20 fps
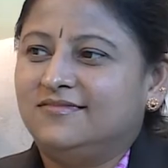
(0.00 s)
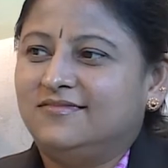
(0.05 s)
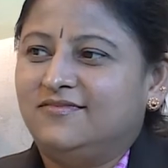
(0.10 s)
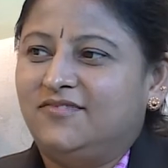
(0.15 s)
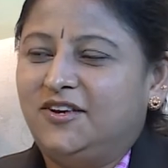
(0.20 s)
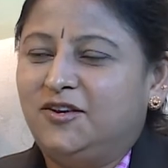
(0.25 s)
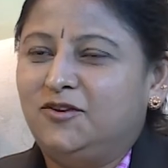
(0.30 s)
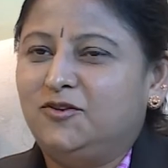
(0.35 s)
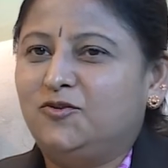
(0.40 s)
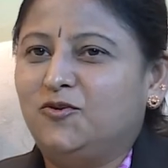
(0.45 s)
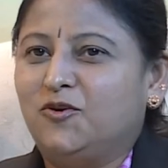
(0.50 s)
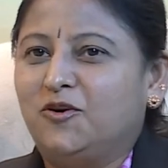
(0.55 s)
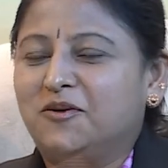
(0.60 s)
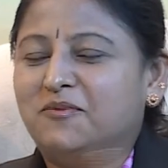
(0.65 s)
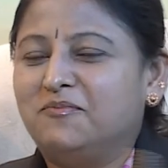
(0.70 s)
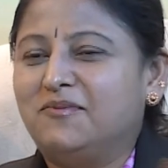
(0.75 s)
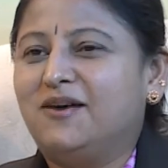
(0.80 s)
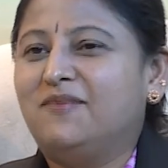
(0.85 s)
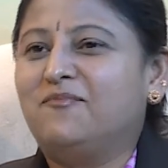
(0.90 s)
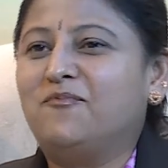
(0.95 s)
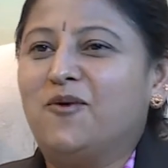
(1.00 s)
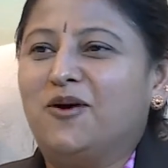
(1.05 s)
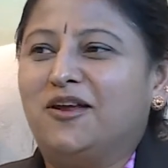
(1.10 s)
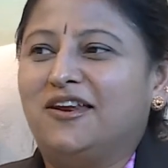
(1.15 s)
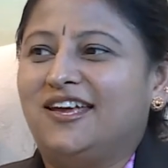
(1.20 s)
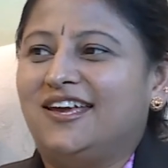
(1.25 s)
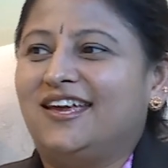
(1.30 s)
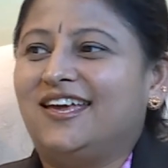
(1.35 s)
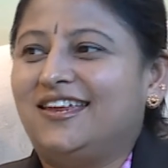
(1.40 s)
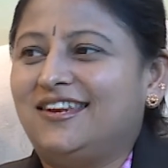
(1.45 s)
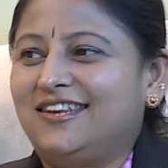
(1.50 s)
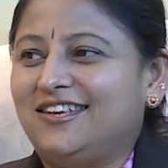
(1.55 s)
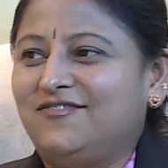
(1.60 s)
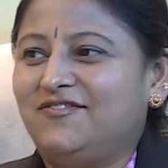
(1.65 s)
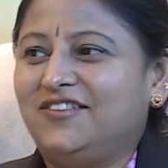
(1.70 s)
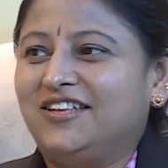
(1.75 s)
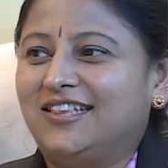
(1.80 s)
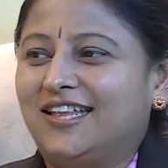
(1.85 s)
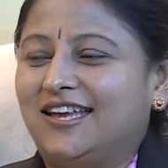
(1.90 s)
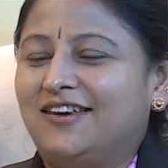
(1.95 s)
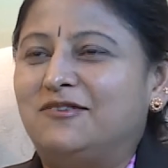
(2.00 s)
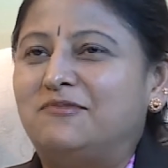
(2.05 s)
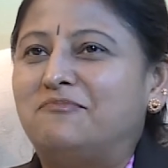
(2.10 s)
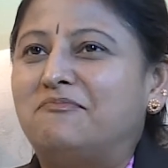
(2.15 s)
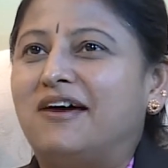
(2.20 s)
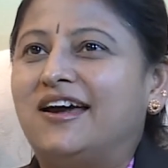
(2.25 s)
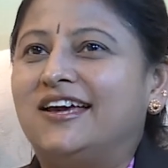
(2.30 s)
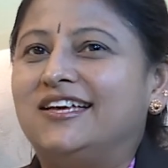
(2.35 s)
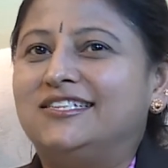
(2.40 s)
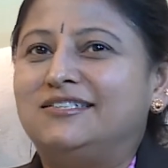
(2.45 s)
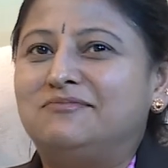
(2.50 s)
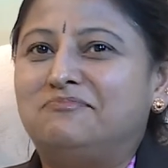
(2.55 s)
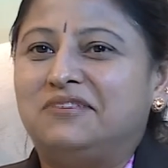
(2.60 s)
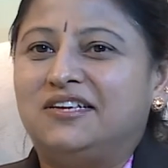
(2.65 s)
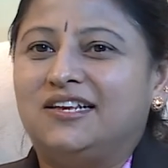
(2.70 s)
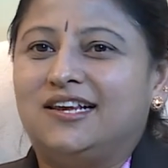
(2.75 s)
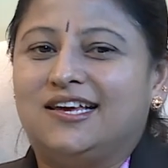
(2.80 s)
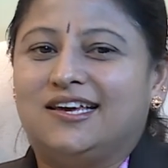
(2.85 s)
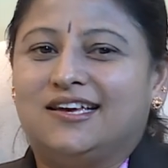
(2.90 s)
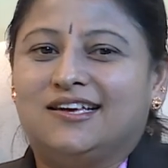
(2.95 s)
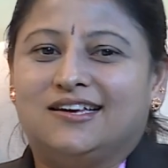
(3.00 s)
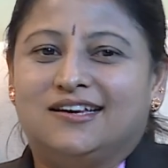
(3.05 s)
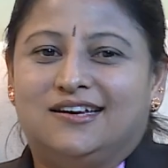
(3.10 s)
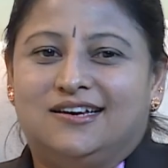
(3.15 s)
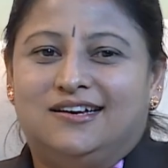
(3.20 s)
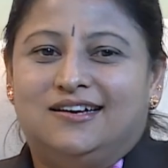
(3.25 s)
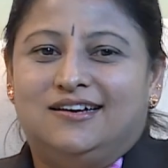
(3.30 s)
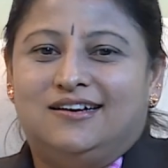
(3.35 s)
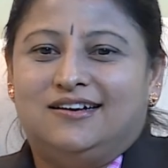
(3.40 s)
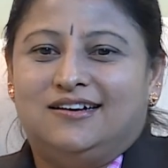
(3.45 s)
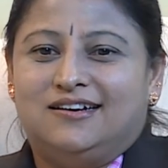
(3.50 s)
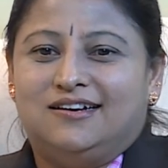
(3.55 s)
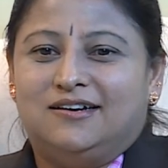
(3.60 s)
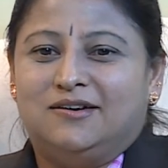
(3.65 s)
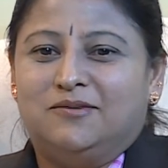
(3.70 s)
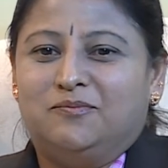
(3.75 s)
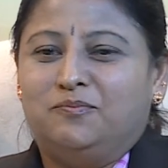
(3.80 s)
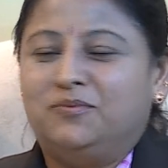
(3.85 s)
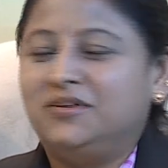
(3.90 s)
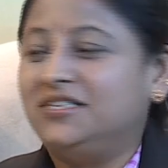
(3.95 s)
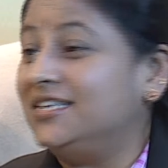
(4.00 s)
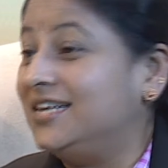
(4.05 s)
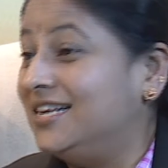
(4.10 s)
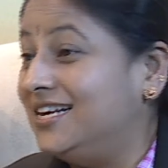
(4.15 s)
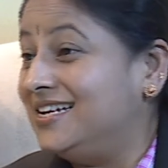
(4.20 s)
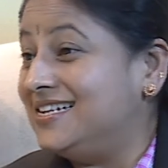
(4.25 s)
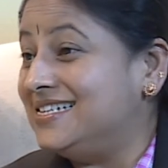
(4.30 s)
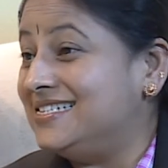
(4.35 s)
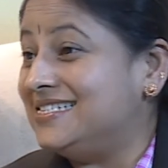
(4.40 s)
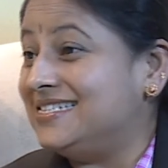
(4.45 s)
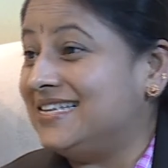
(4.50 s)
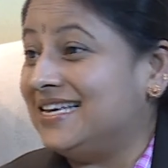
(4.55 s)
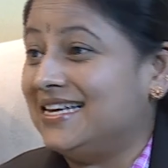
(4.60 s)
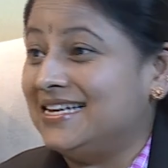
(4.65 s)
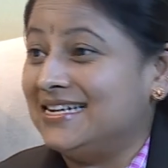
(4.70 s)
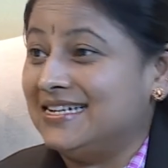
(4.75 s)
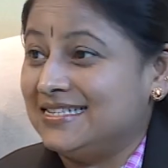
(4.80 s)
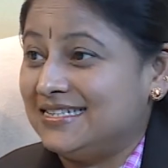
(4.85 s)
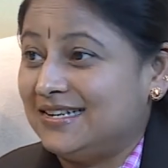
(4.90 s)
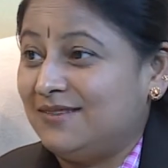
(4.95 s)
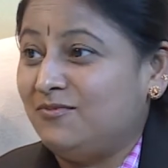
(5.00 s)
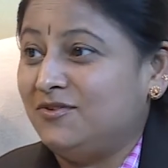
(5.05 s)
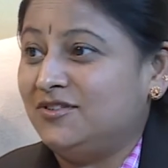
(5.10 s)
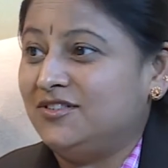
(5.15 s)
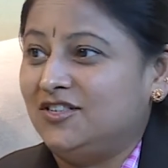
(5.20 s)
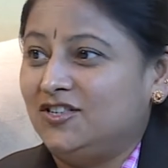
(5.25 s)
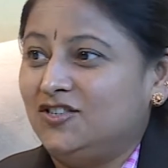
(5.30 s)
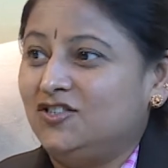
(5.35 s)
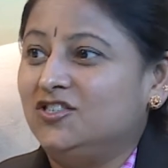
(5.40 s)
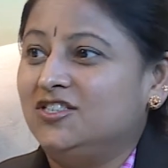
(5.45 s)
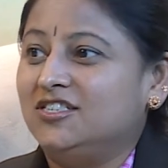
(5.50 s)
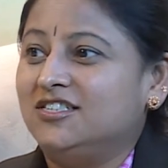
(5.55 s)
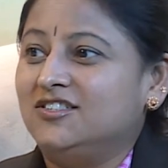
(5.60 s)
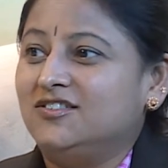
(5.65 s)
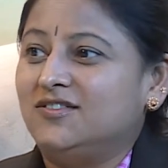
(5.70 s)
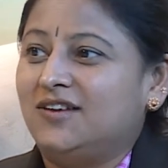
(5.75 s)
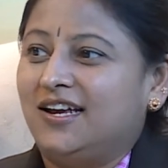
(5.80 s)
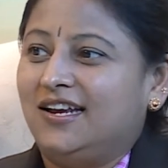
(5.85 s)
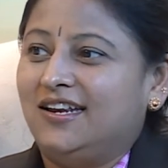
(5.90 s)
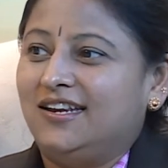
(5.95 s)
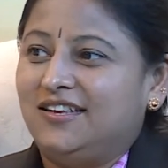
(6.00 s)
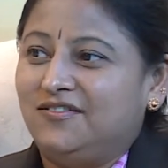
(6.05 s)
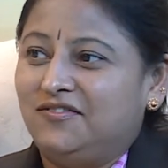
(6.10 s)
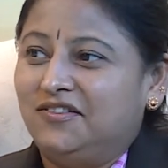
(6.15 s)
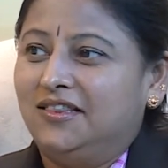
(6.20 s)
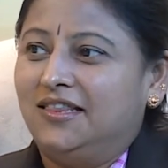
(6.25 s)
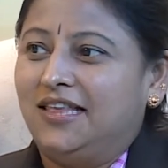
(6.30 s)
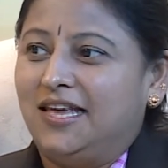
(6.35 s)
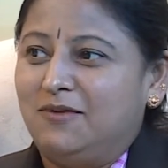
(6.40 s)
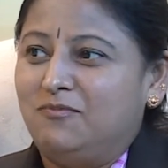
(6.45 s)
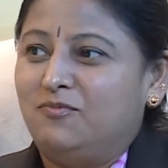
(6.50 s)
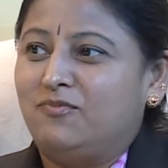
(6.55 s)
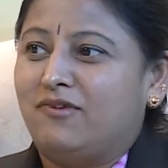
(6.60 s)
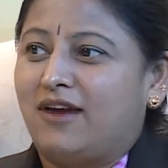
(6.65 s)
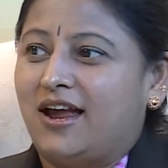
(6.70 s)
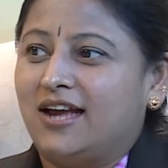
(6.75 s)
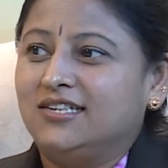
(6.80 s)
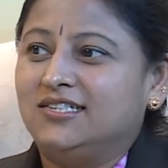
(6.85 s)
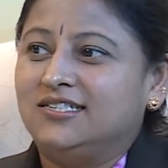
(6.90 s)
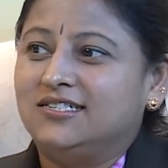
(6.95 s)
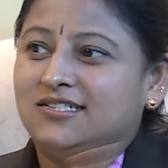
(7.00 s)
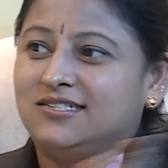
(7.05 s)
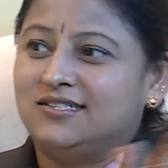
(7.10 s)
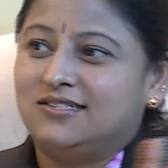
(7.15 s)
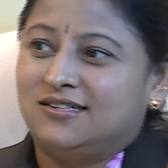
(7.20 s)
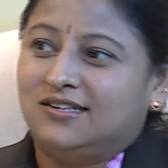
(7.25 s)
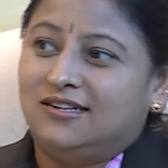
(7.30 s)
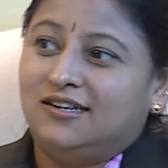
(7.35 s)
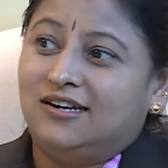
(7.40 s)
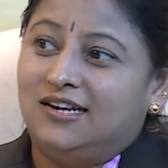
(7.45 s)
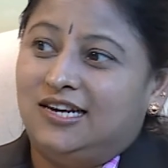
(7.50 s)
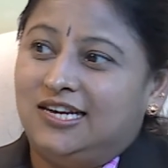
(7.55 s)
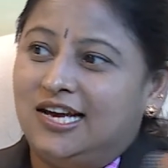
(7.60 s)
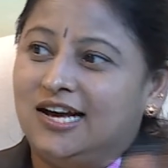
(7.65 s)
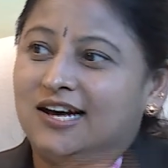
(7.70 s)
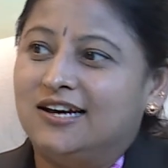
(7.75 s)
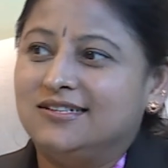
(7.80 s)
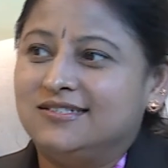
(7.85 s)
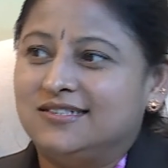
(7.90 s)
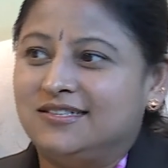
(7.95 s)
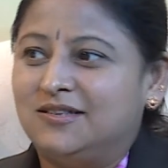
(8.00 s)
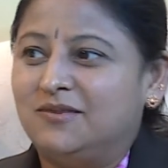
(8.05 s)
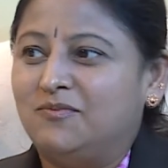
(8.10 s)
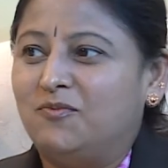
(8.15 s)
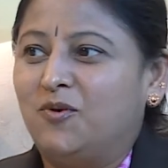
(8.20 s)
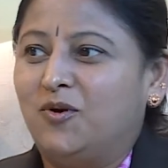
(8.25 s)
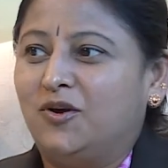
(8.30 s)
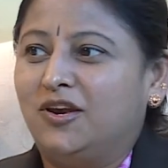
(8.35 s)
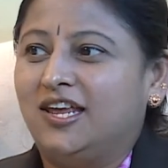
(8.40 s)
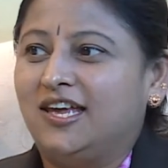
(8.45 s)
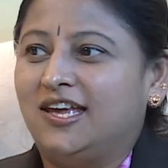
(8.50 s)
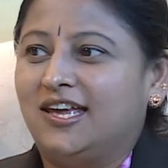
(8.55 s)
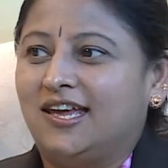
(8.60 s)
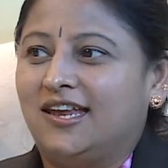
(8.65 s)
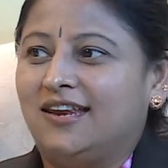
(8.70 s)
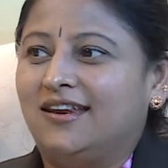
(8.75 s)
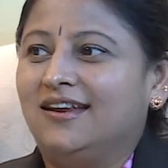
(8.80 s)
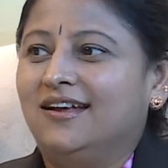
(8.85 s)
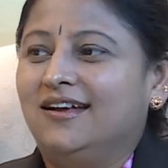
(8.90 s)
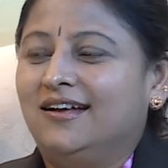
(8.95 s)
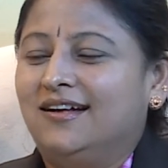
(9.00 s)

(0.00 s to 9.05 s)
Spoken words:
When you talk about morning and evening, that reminds me, particularly singers and musicians, right? Even they practice early hours in the morning, and